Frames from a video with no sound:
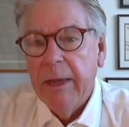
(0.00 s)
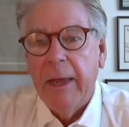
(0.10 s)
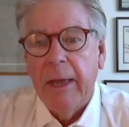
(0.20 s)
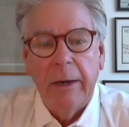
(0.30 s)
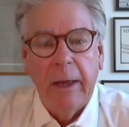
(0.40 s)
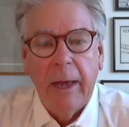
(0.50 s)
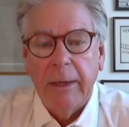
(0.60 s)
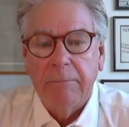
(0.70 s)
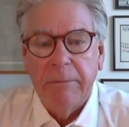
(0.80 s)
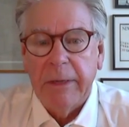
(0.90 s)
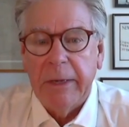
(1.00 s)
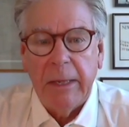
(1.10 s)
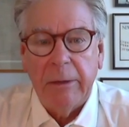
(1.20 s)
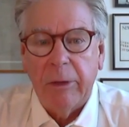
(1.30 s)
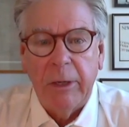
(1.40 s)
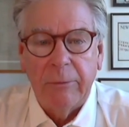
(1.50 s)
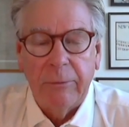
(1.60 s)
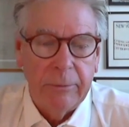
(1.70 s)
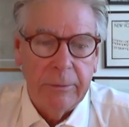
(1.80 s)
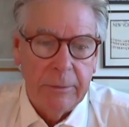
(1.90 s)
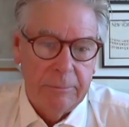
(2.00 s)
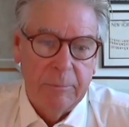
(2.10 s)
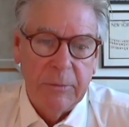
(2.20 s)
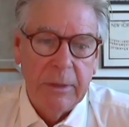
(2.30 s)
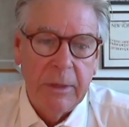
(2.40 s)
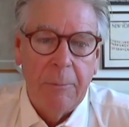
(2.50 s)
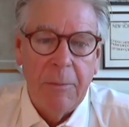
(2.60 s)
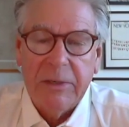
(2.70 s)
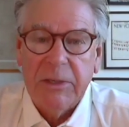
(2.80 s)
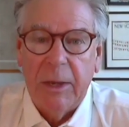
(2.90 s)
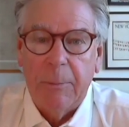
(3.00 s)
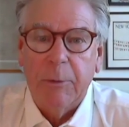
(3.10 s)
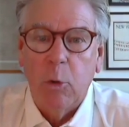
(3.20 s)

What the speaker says: And I can't think of a messed up